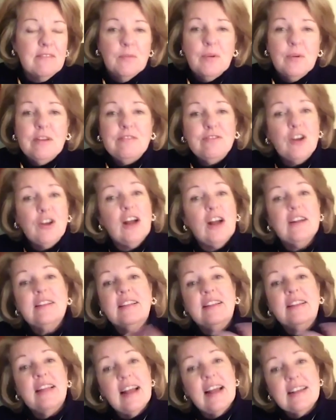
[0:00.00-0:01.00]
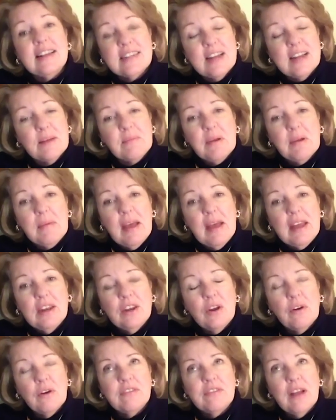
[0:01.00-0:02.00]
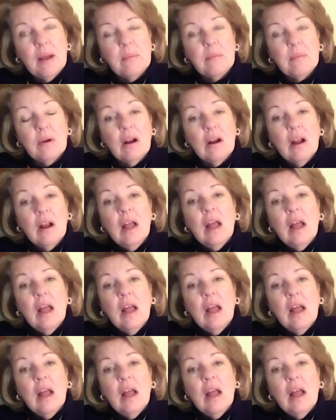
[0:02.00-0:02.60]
We've talked the last time we met in November